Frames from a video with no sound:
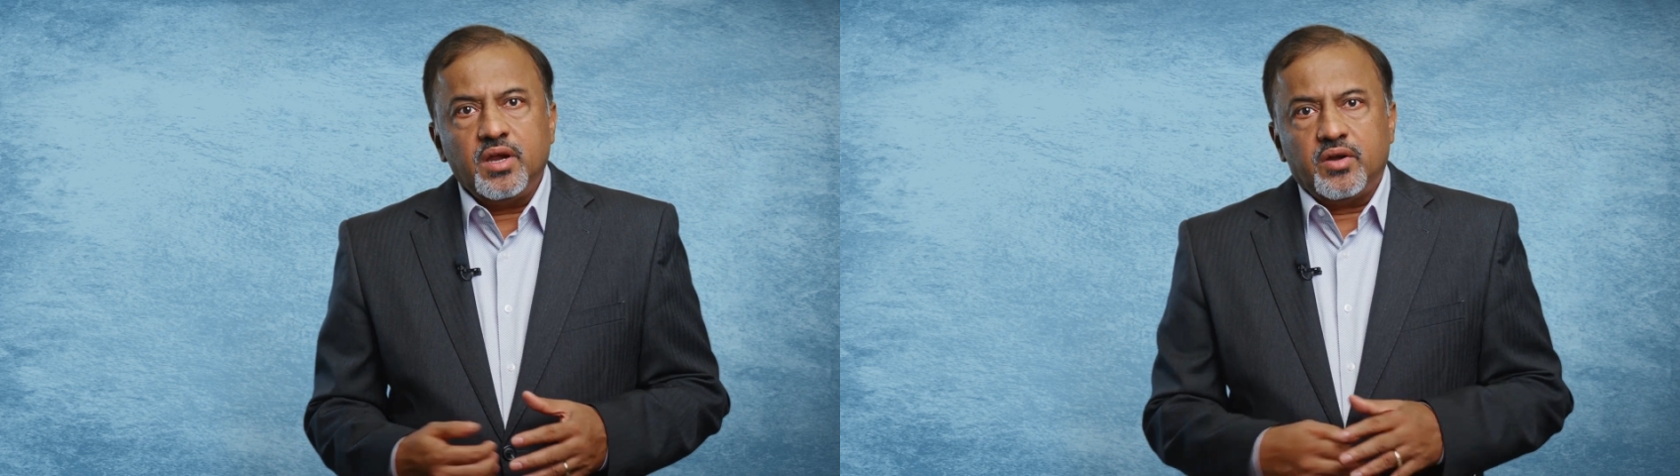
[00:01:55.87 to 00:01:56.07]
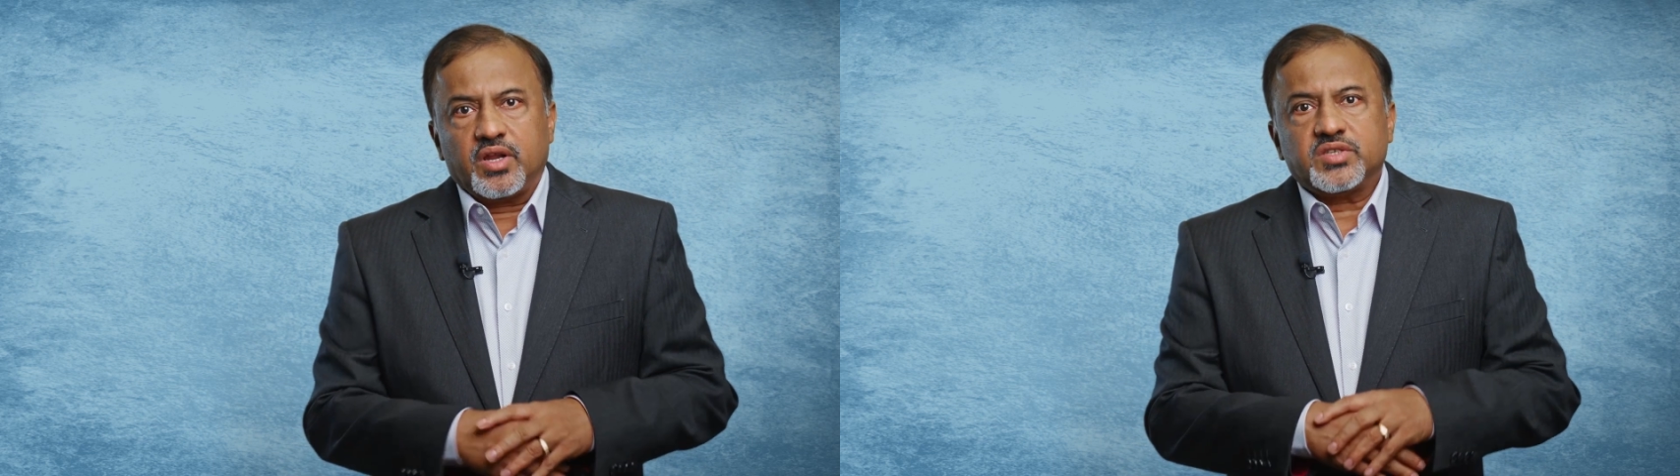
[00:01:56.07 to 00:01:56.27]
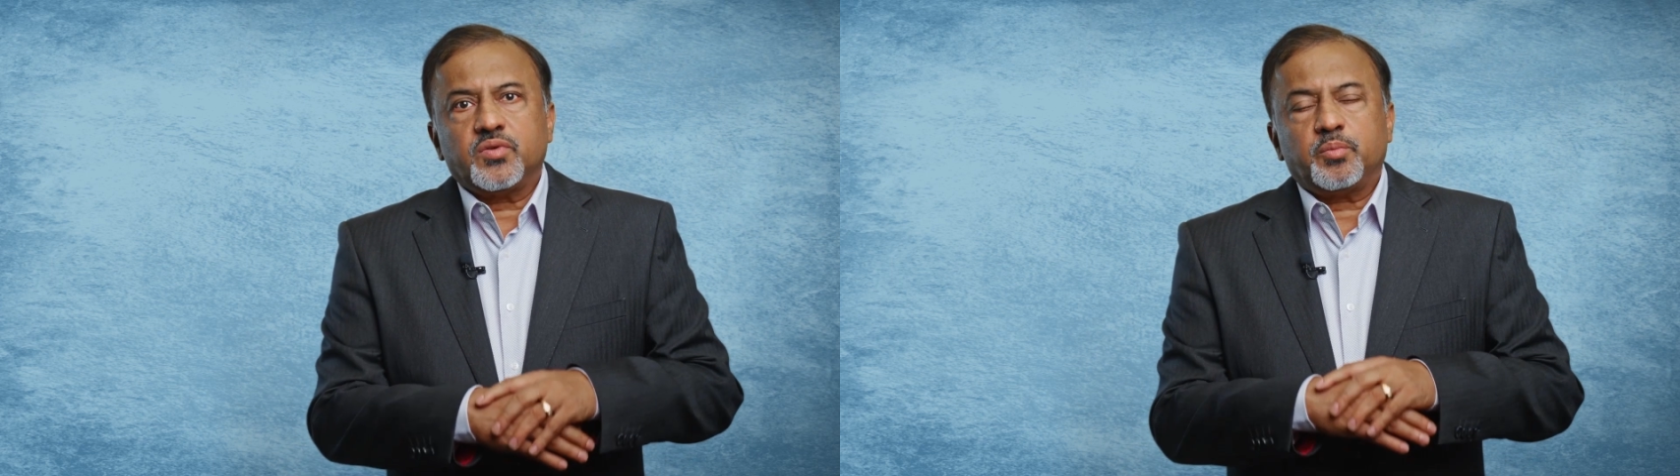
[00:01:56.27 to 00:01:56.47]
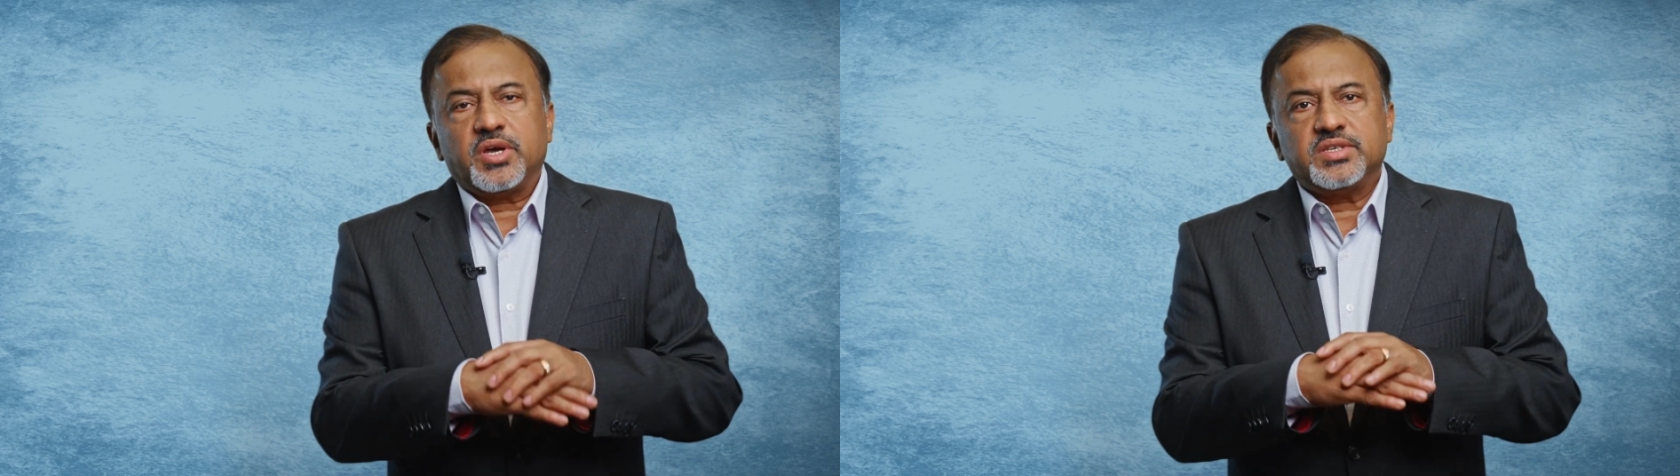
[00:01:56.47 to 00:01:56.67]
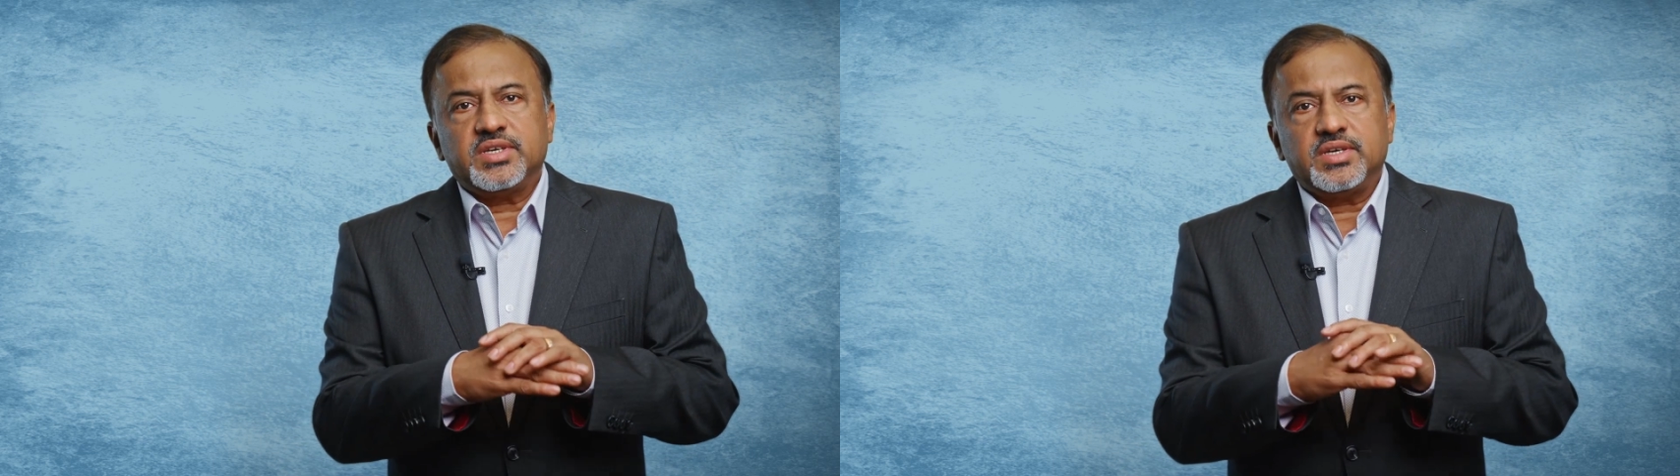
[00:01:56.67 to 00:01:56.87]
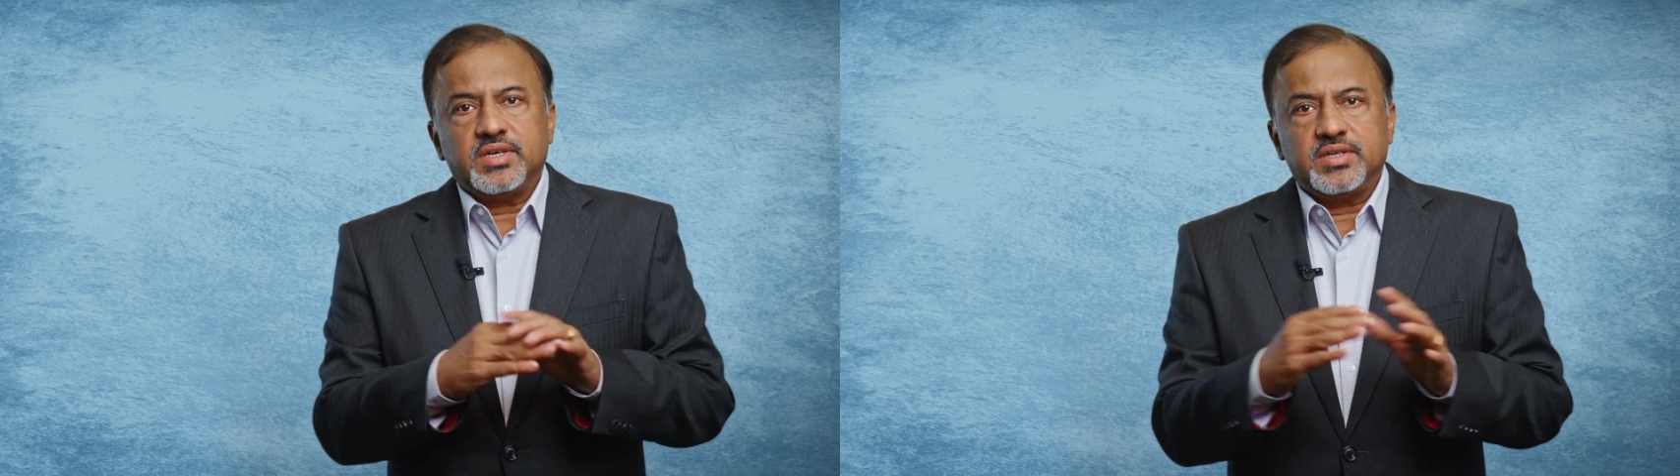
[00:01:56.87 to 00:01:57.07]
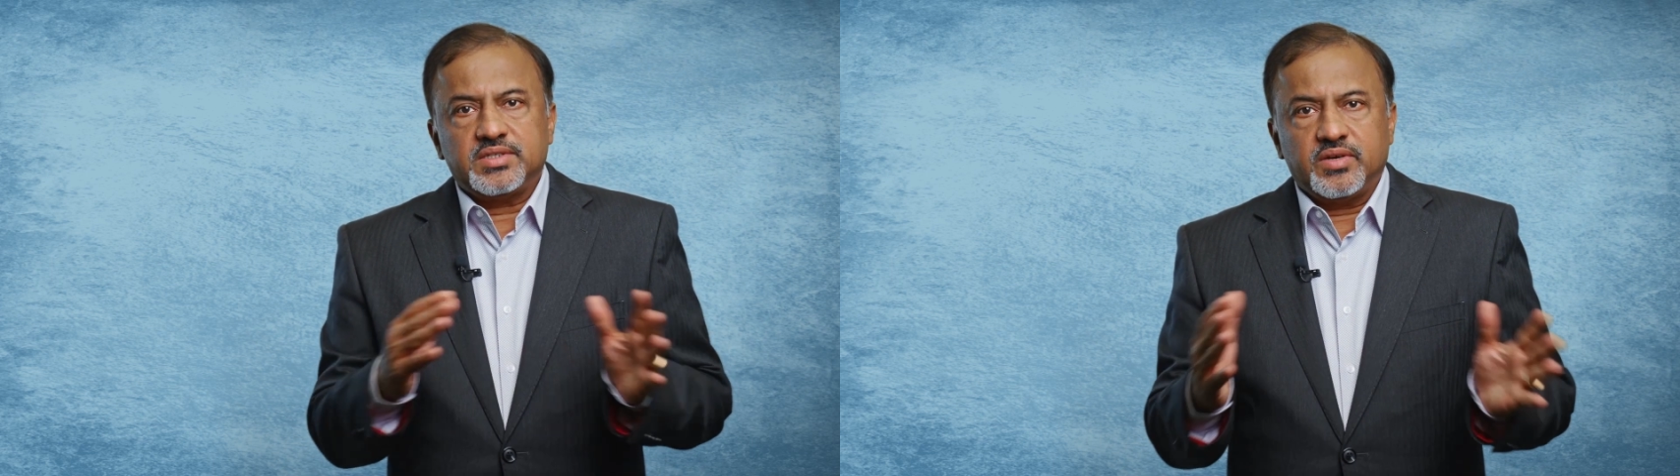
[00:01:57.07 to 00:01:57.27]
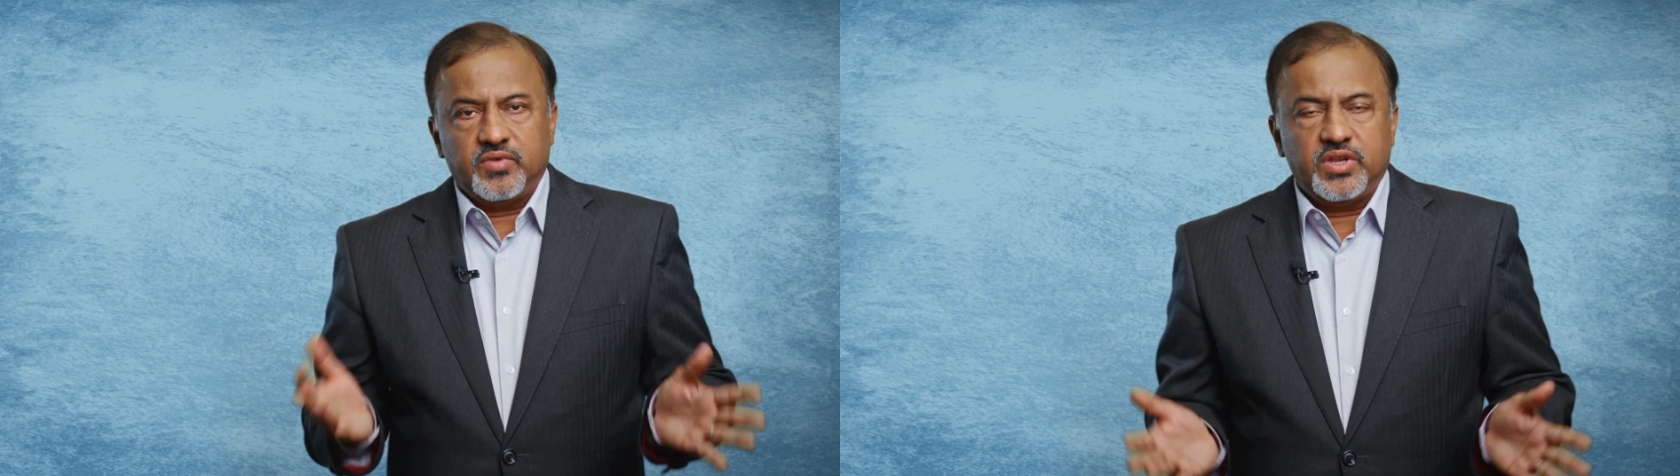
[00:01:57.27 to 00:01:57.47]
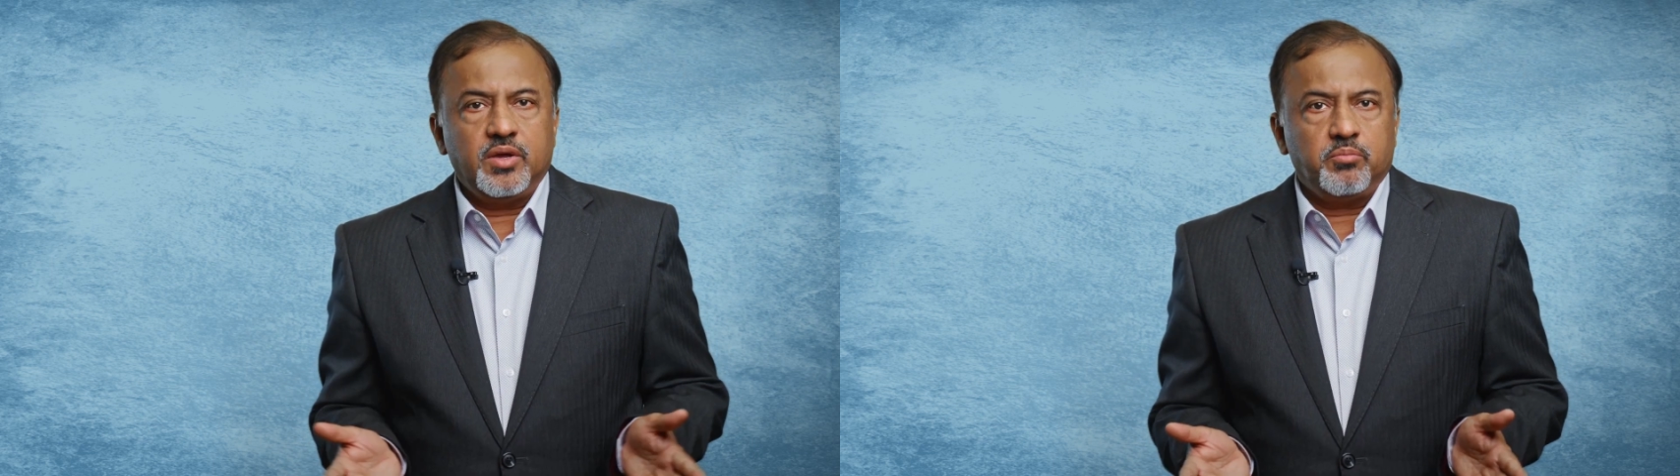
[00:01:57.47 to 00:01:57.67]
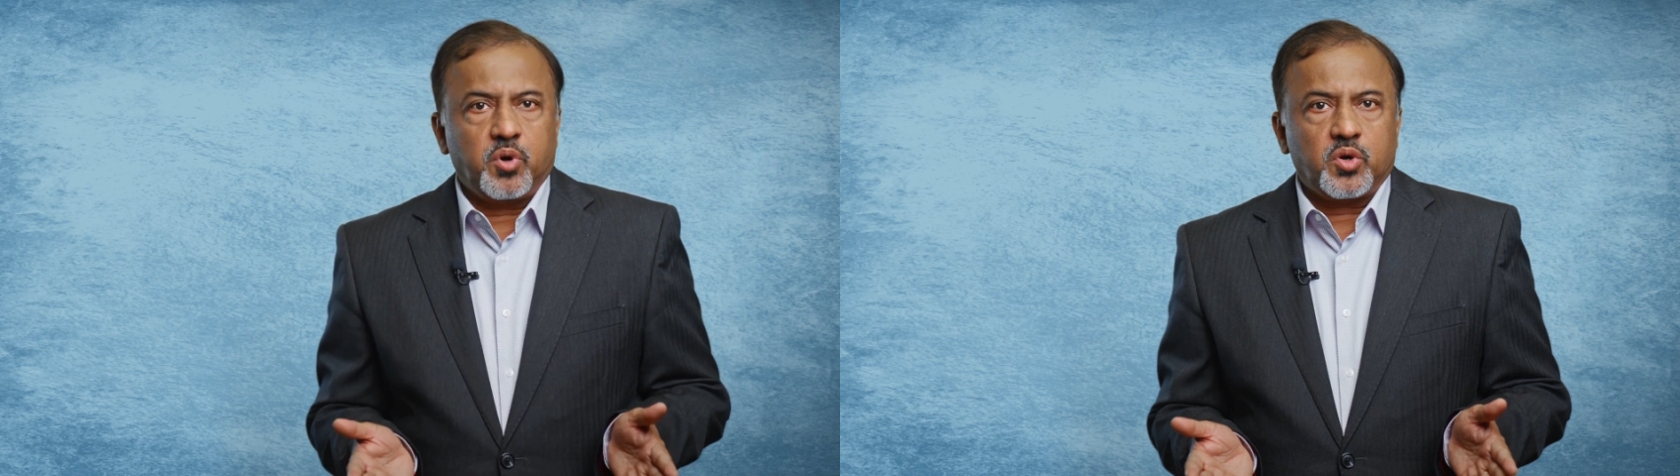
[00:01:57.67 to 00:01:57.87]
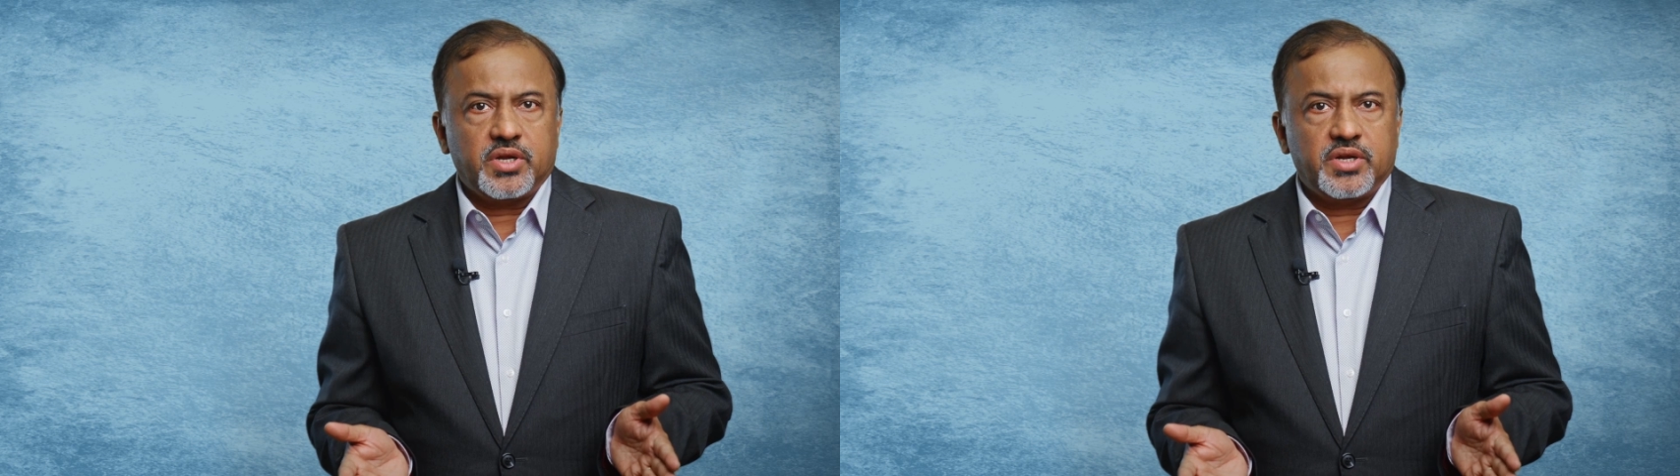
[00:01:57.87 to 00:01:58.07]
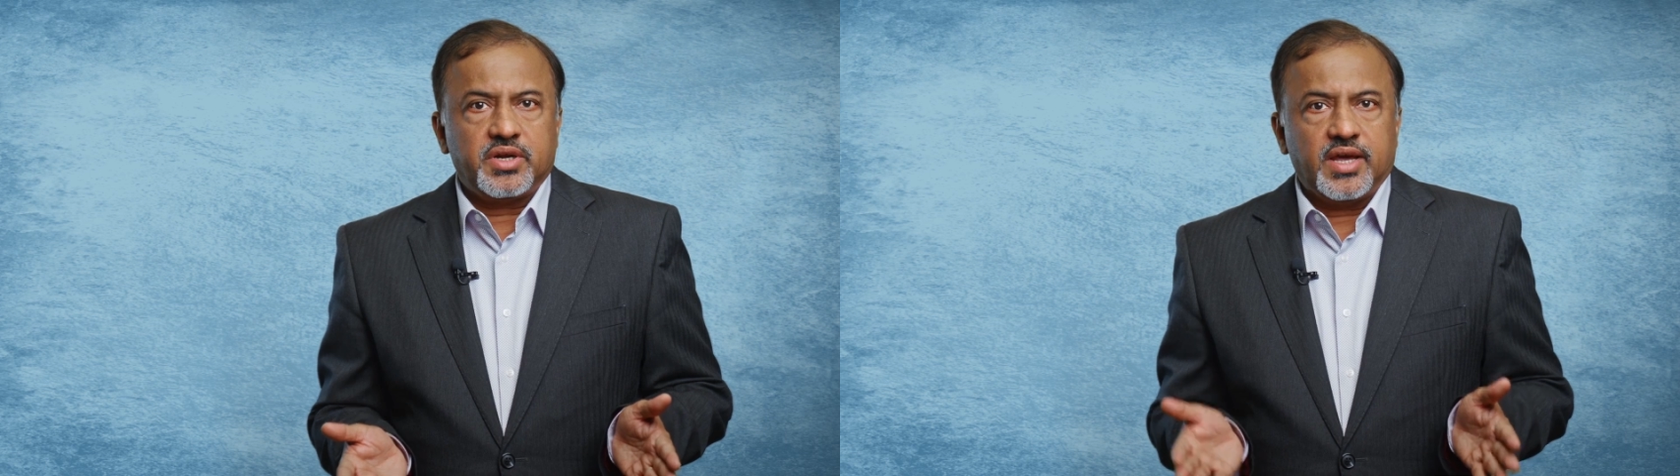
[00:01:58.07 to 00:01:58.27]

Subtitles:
transfer pricing is a very important